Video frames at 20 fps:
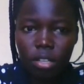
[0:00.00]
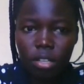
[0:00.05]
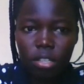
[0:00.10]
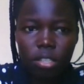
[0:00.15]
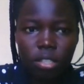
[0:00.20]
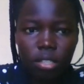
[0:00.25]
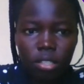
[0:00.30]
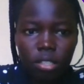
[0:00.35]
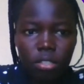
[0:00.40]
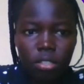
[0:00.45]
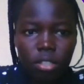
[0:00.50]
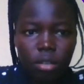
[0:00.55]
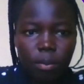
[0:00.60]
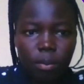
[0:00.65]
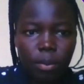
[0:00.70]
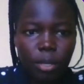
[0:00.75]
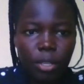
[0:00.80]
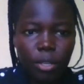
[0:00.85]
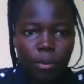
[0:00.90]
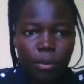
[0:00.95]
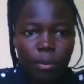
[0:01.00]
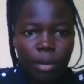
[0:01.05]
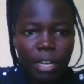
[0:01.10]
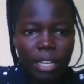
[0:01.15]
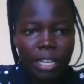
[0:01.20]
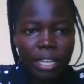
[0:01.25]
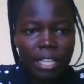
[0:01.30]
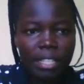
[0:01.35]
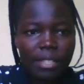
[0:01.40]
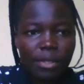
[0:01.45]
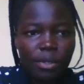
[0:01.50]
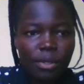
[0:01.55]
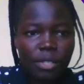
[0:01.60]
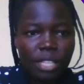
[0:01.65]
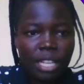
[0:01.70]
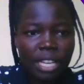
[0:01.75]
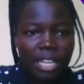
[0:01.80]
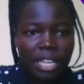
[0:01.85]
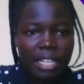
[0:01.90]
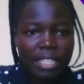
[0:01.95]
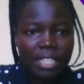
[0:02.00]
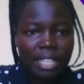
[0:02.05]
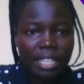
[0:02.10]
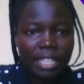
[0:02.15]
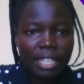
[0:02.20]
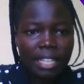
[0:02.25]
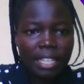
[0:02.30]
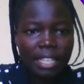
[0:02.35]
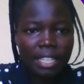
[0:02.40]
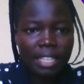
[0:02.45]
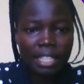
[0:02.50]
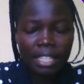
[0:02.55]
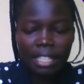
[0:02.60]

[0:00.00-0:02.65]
You open your brackets, you select again,